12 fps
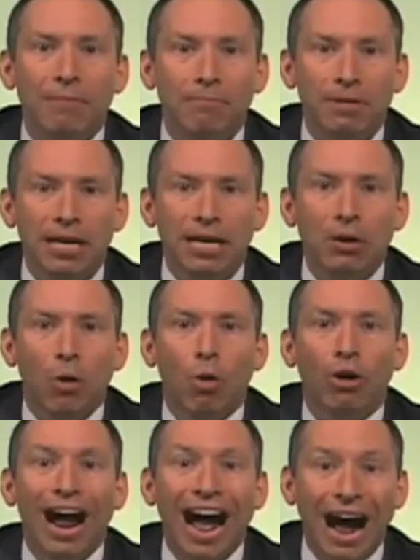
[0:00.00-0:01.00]
me,
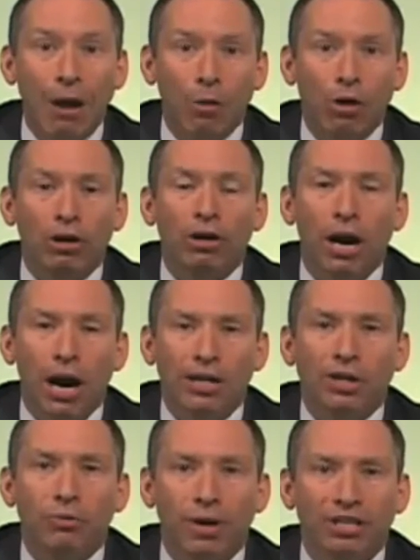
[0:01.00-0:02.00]
or our on
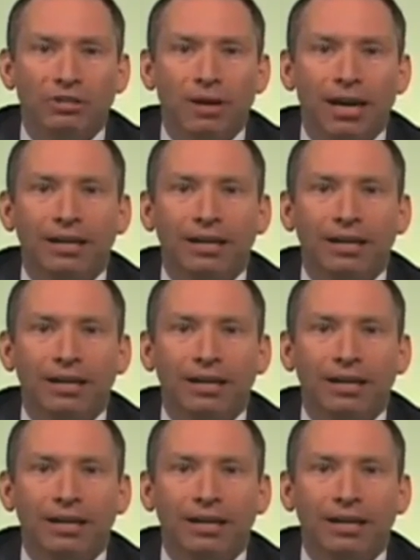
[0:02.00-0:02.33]
your resume.